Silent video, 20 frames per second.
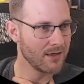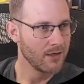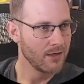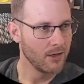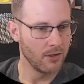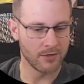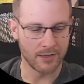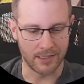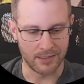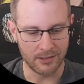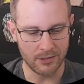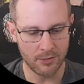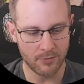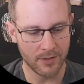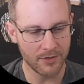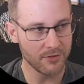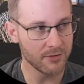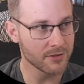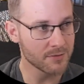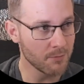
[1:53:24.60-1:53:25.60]
Okay, you know
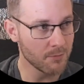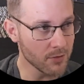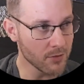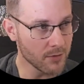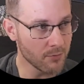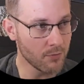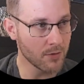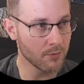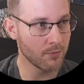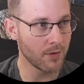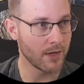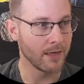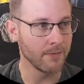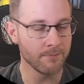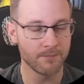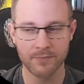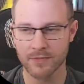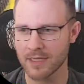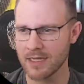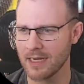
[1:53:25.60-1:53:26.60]
what? There's more than one way.
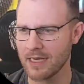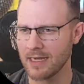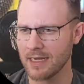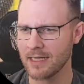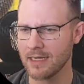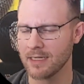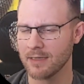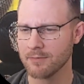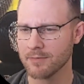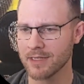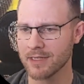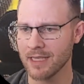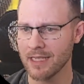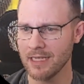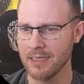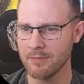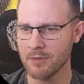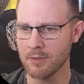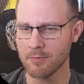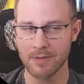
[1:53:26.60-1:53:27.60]

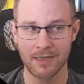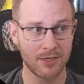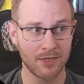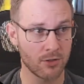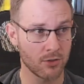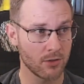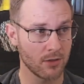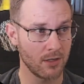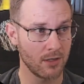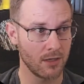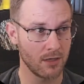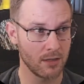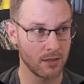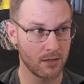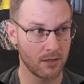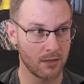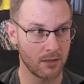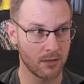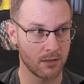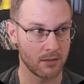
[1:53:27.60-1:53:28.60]
GameMaker
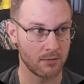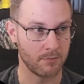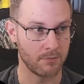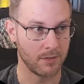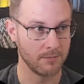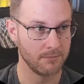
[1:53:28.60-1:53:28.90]
alarm.